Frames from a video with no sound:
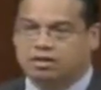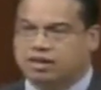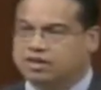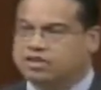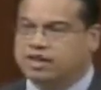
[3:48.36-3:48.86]

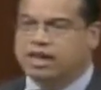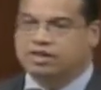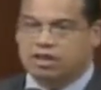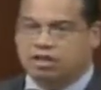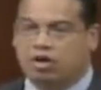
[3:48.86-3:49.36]
They see that
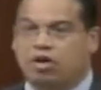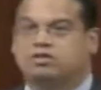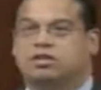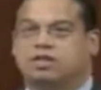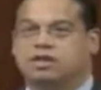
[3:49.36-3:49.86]
as a
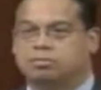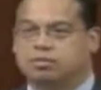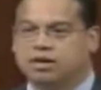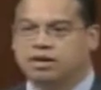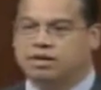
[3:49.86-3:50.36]
loss to them.
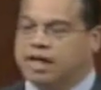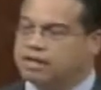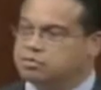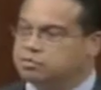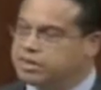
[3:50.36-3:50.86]
That
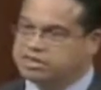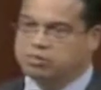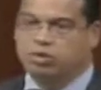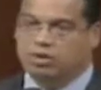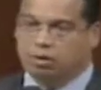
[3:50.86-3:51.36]
is
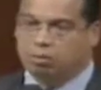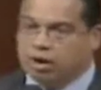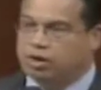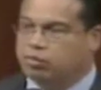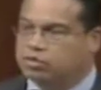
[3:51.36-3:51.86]
messing with their
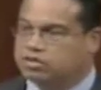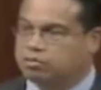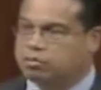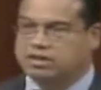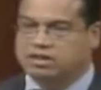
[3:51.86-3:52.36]
money when
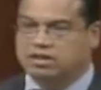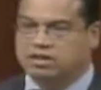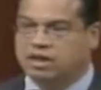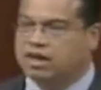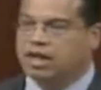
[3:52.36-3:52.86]
somebody says,